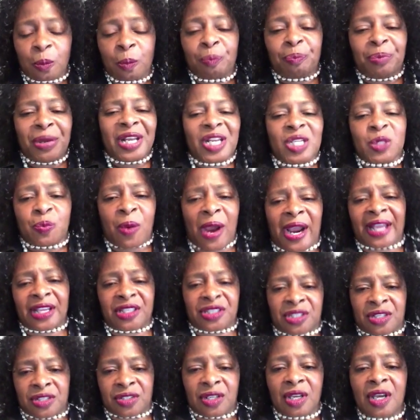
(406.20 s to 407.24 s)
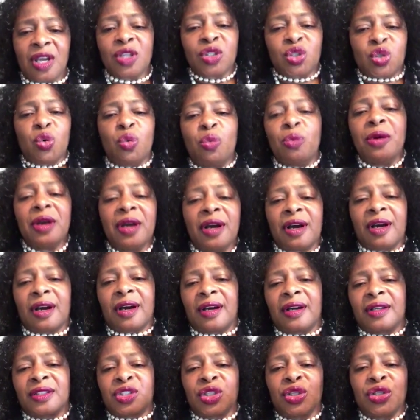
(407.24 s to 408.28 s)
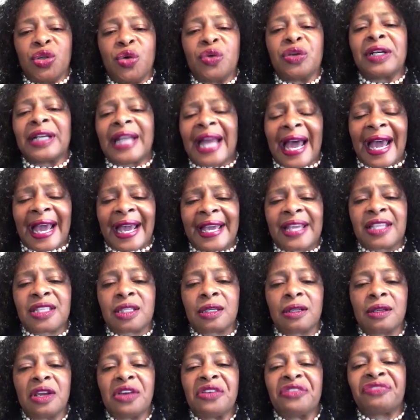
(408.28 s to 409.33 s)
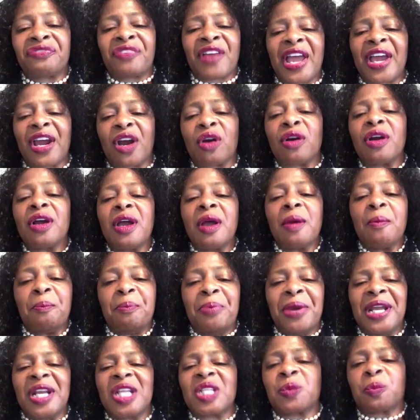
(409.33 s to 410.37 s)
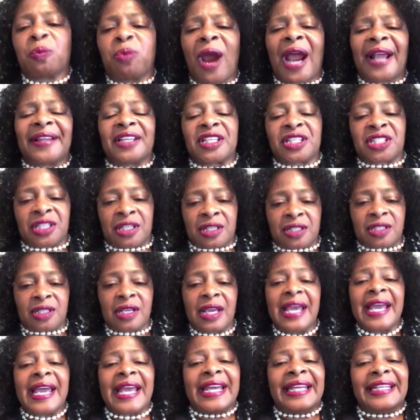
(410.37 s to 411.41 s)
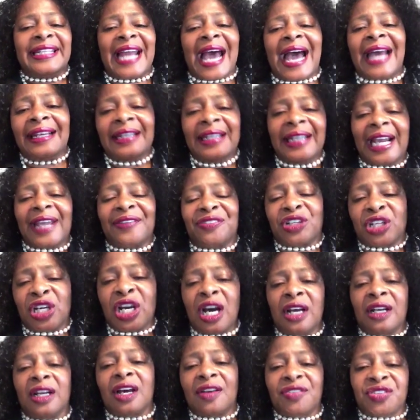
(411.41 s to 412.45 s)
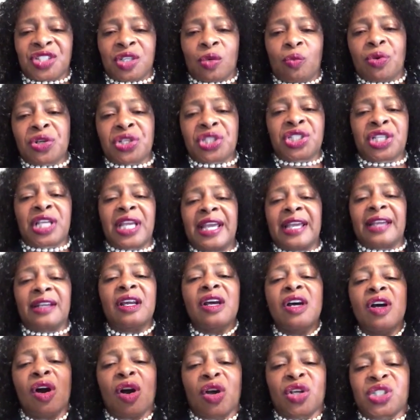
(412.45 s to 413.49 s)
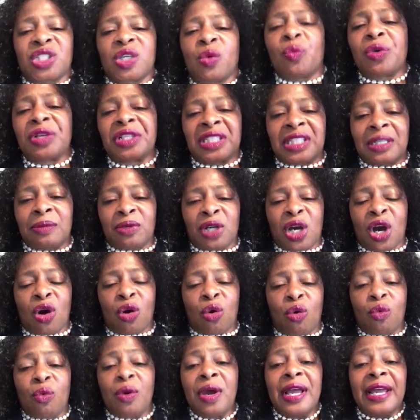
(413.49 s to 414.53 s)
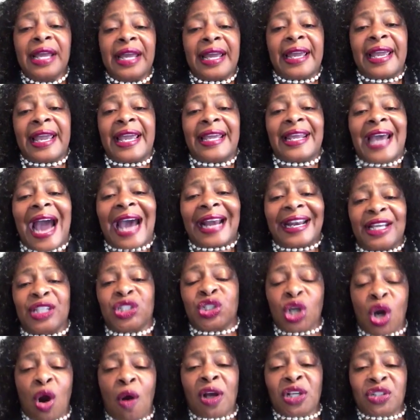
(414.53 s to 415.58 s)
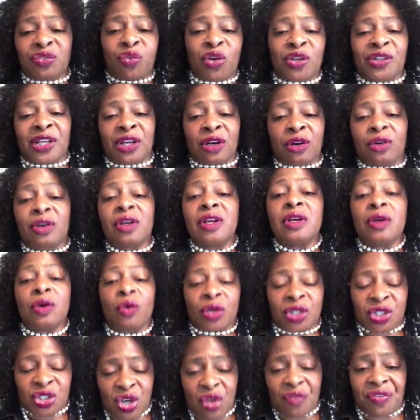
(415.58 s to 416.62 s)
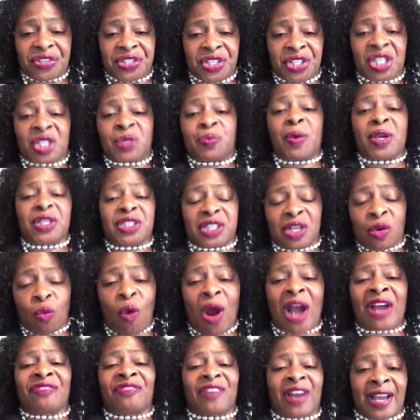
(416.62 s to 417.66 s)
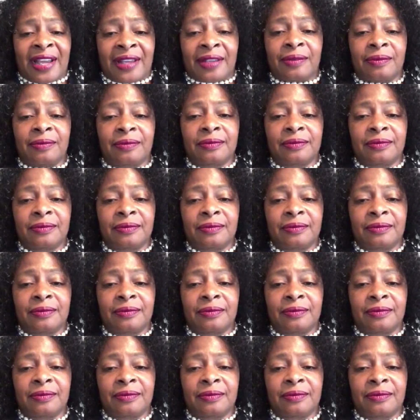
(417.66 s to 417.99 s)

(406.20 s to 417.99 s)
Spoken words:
business practices, to utilize fair business practices and not look at the color of someone's skin or someone's zip code and how they charge for their services, especially Wi-Fi.